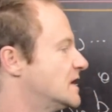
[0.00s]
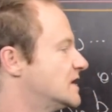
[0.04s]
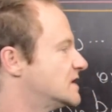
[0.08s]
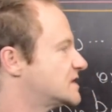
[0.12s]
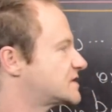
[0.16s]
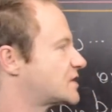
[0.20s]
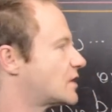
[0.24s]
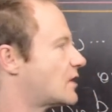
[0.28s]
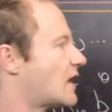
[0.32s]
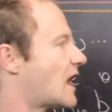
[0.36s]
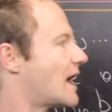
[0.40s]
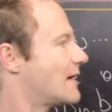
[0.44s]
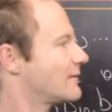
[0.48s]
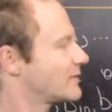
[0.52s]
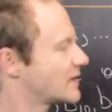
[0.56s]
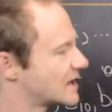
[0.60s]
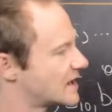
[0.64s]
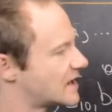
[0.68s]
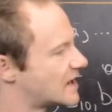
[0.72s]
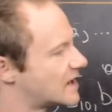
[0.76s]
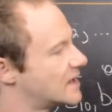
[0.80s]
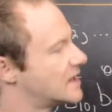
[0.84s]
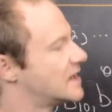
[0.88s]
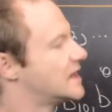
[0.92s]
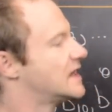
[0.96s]
So I'm
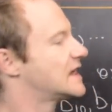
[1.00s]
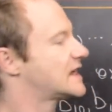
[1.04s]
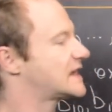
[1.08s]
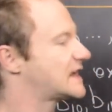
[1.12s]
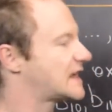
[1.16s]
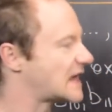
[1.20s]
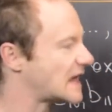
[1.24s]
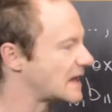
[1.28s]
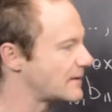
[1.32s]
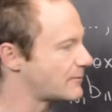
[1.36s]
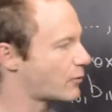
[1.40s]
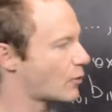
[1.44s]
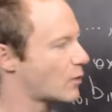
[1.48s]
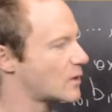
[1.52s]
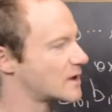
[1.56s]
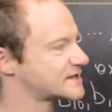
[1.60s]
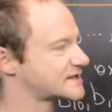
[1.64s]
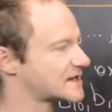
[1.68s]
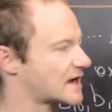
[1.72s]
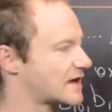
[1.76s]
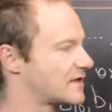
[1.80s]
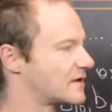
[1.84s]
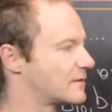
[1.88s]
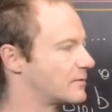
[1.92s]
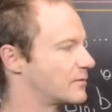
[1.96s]
gonna keep
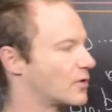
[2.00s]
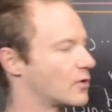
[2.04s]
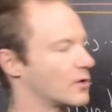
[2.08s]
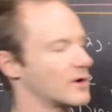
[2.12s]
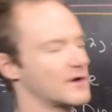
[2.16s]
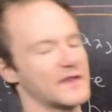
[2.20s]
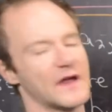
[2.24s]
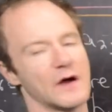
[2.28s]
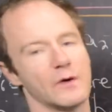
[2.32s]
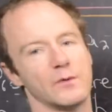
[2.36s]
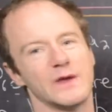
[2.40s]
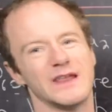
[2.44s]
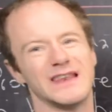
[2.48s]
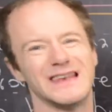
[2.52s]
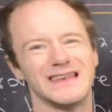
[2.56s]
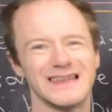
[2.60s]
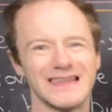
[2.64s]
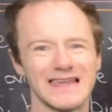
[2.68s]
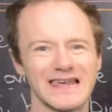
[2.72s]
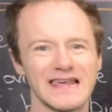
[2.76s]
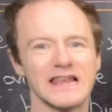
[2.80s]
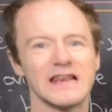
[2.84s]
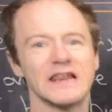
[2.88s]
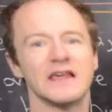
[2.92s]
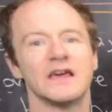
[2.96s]
what's on the board that we
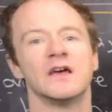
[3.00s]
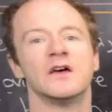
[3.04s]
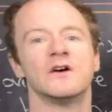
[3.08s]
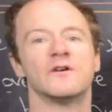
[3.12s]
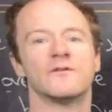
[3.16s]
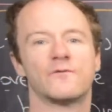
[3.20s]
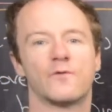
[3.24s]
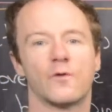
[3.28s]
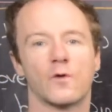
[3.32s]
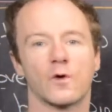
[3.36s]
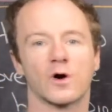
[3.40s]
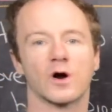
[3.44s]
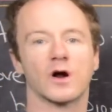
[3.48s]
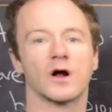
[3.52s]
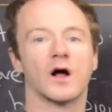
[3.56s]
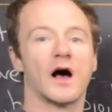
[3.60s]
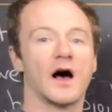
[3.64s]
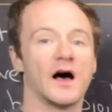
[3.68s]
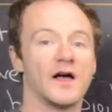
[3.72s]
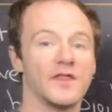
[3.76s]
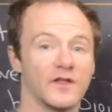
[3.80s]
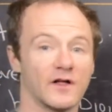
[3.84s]
need for uh,